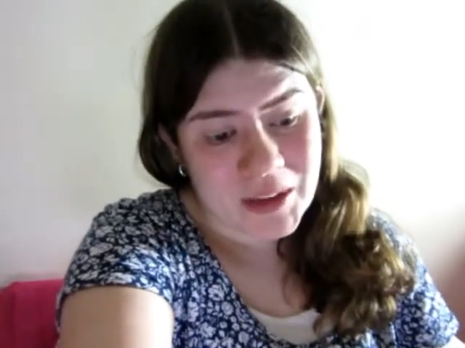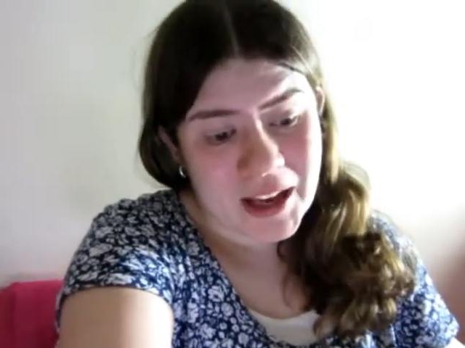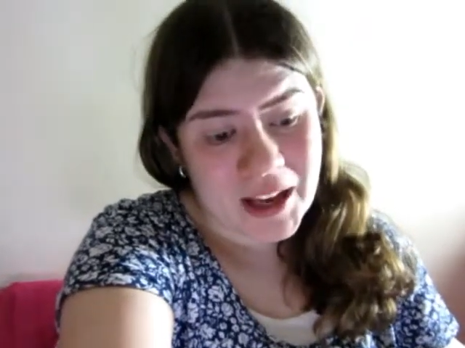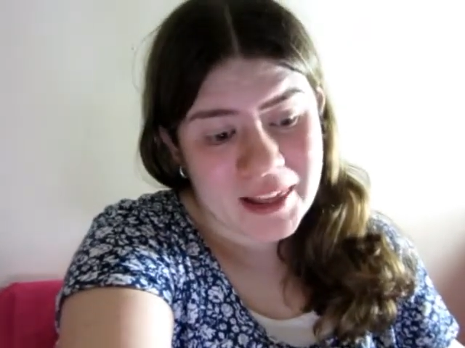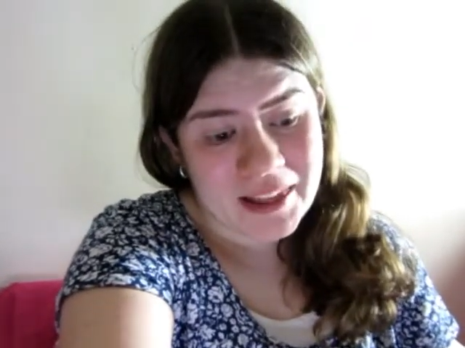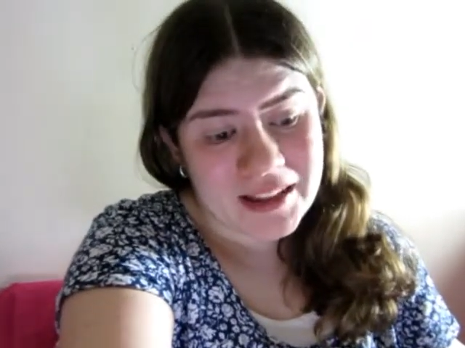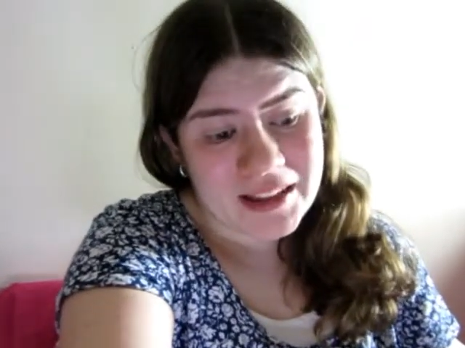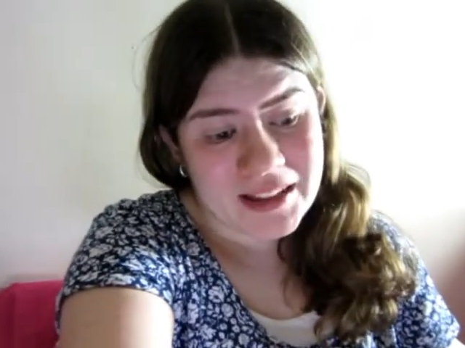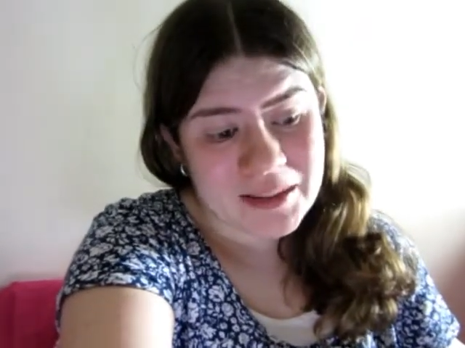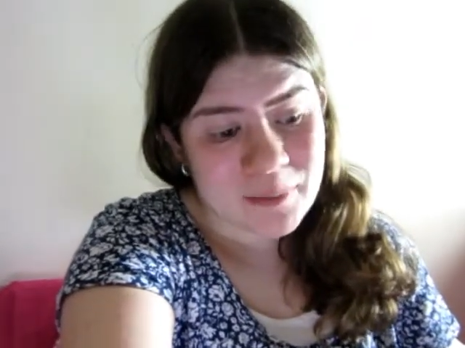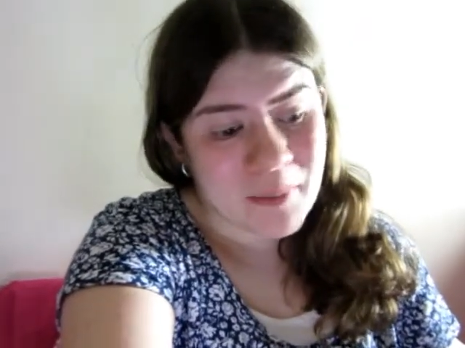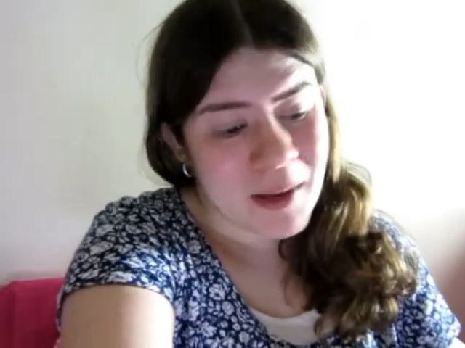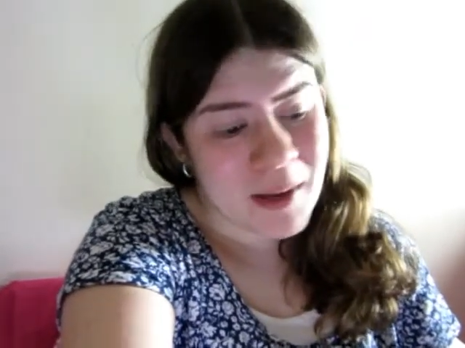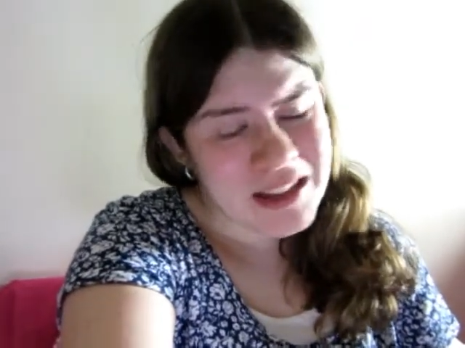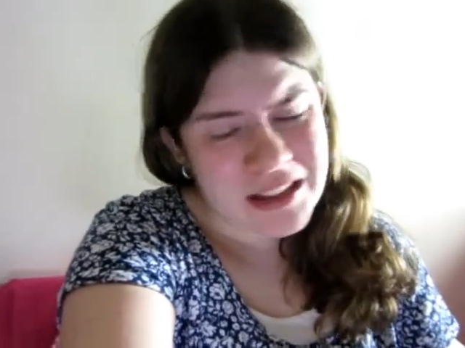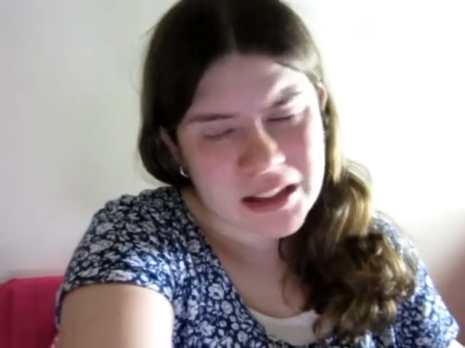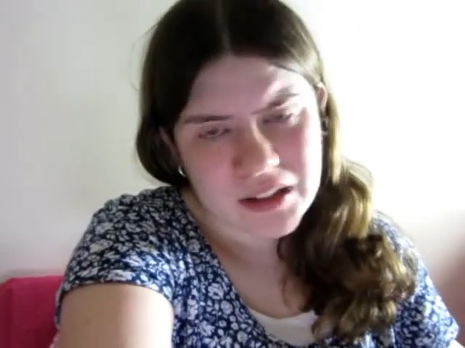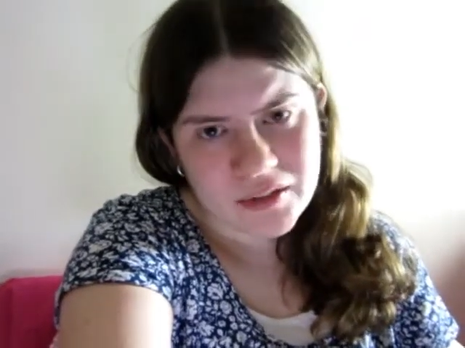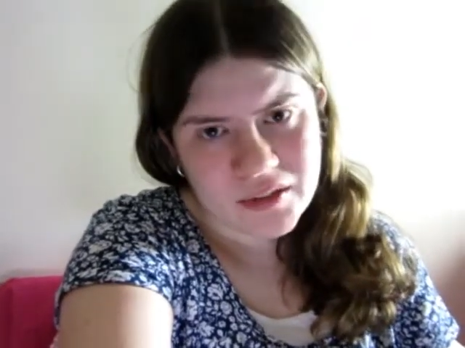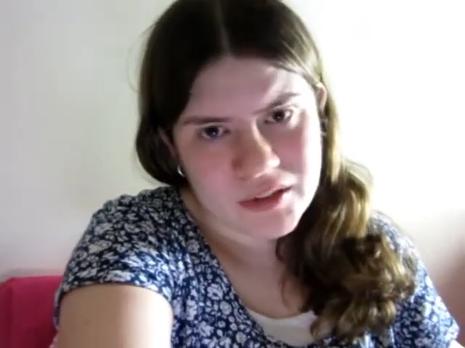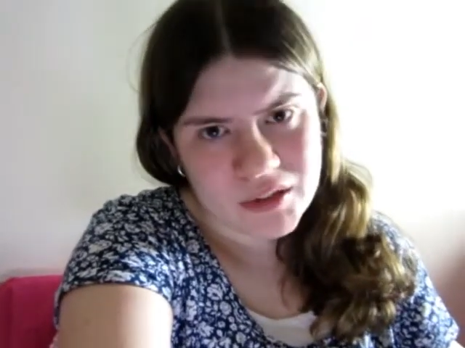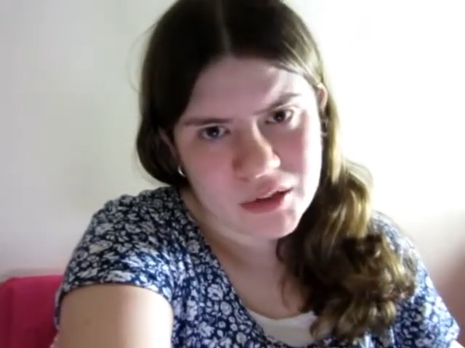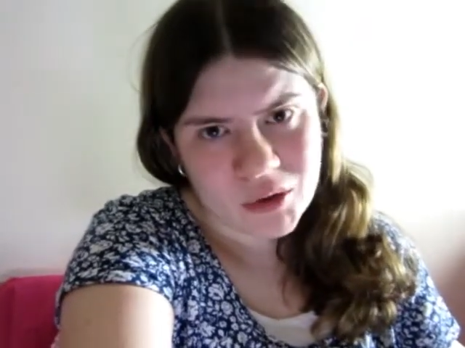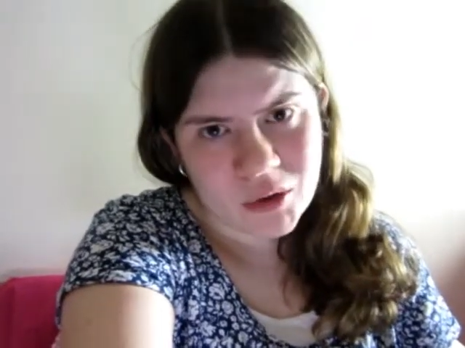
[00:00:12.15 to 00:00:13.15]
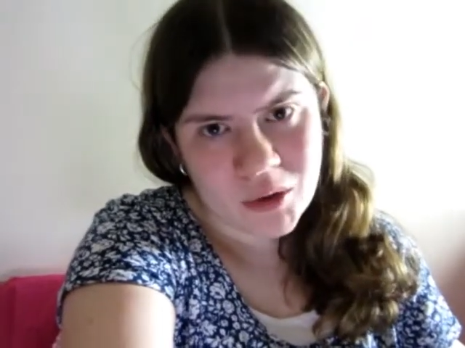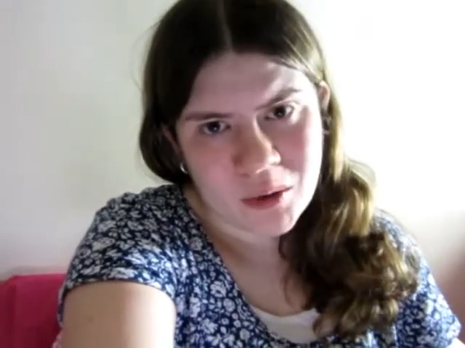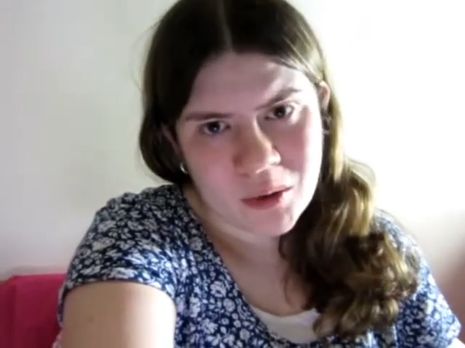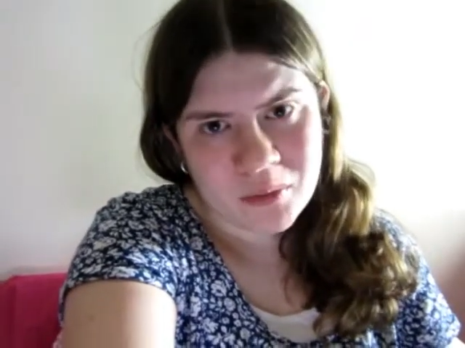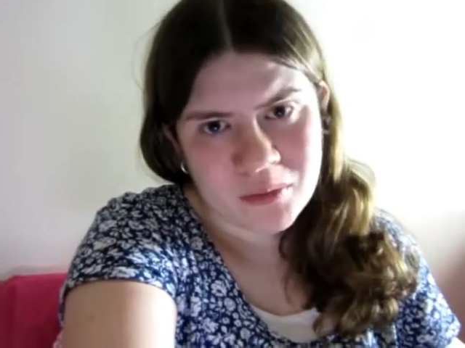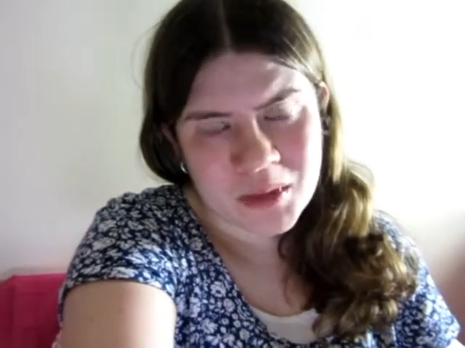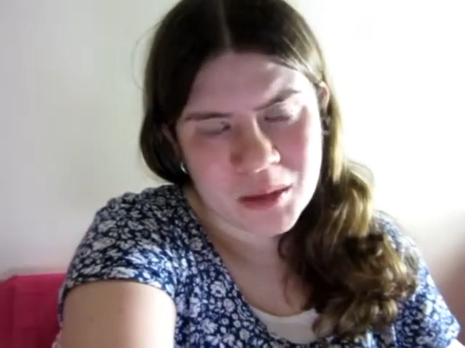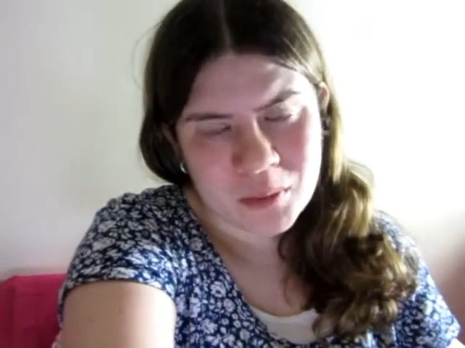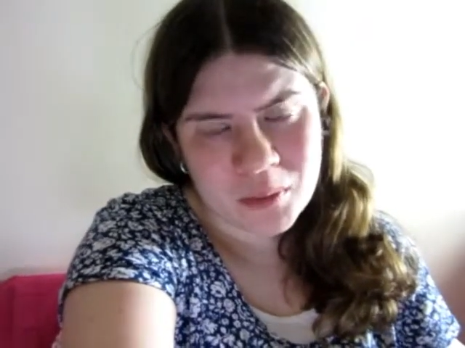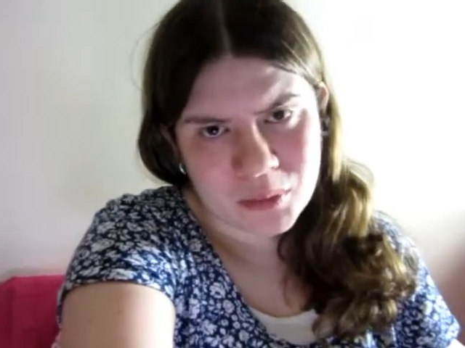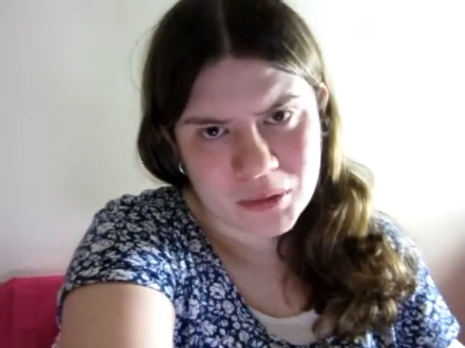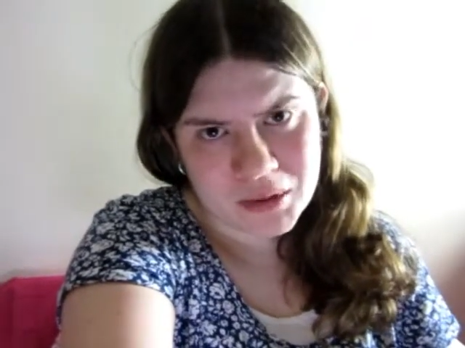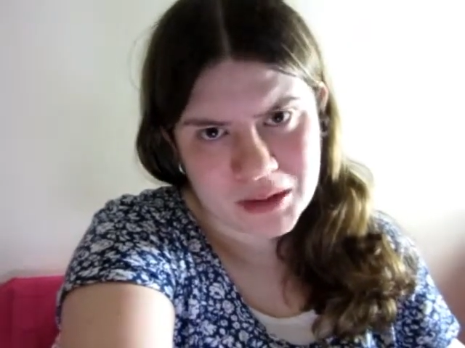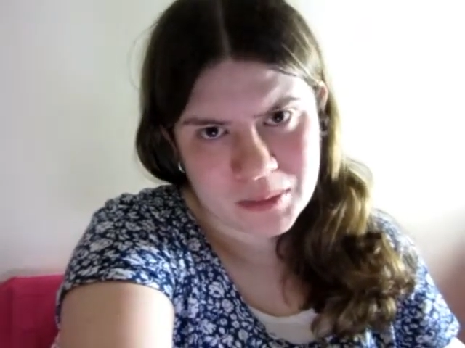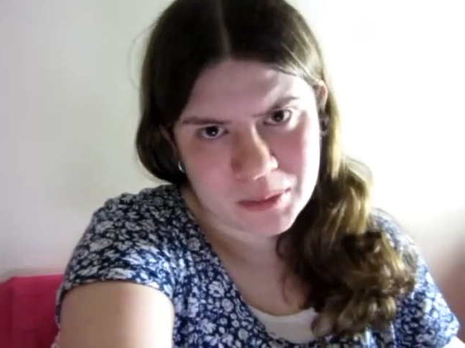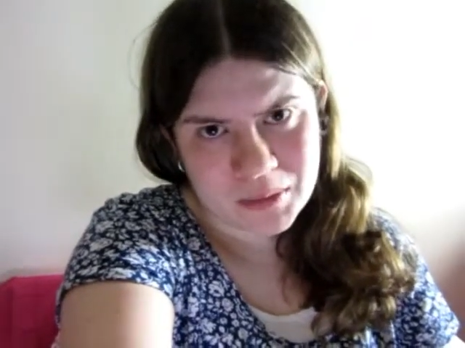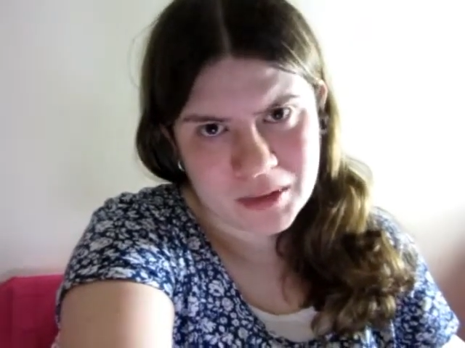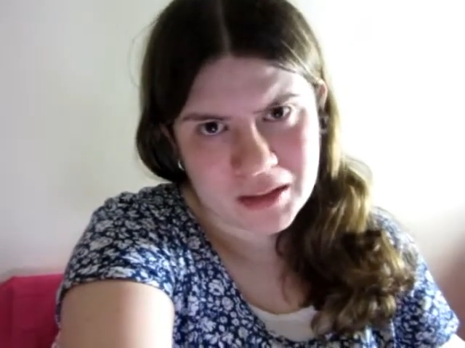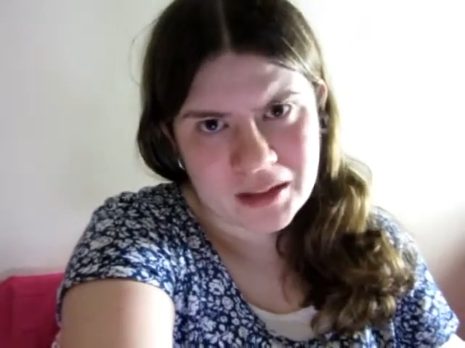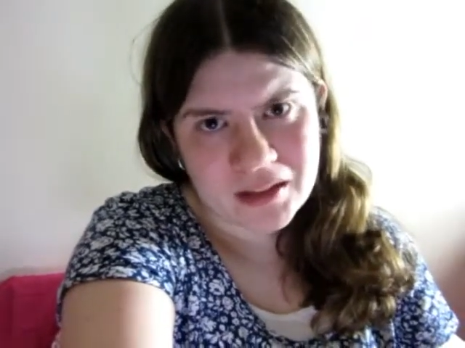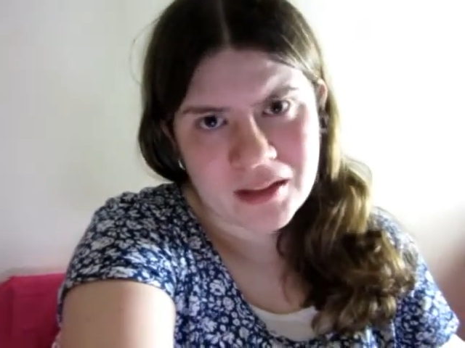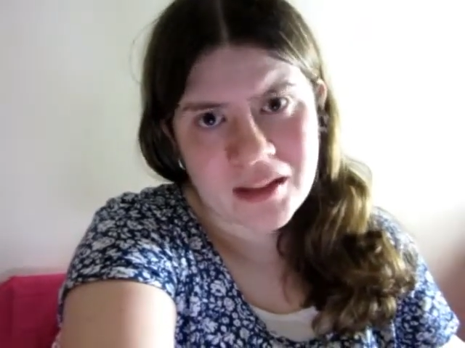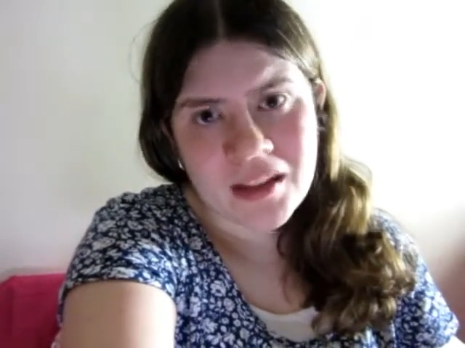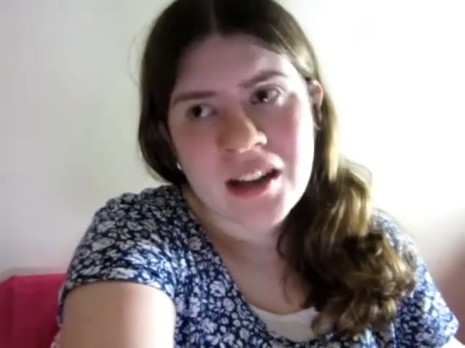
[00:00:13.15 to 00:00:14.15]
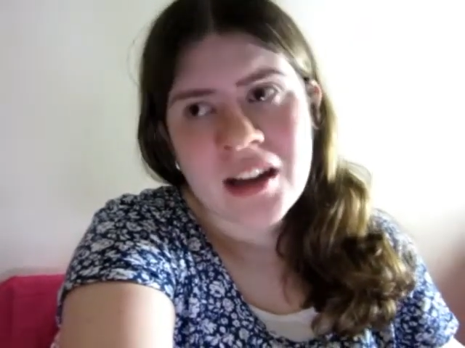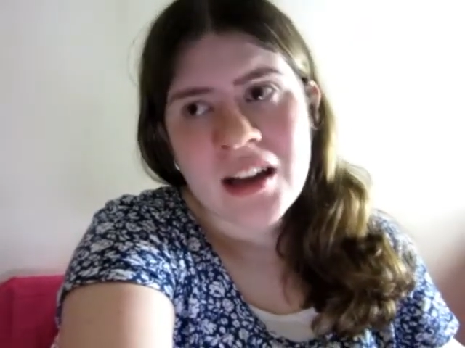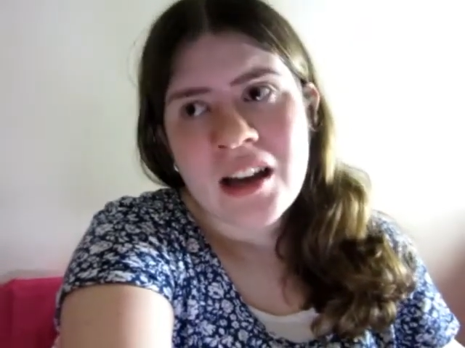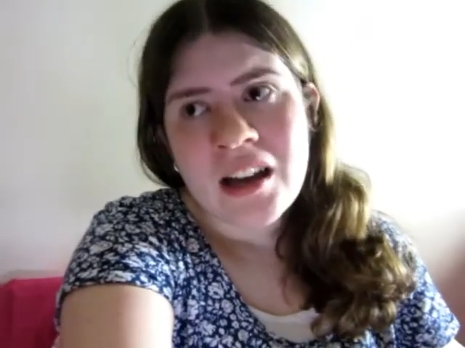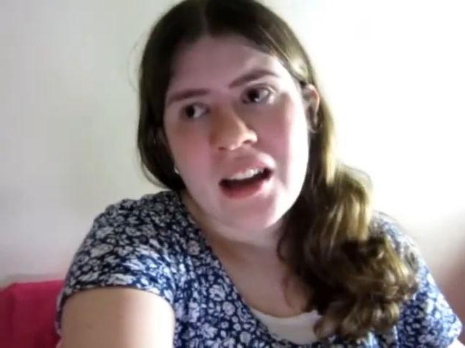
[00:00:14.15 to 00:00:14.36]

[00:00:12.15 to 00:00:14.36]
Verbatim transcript: we had this massive storm in Brisbane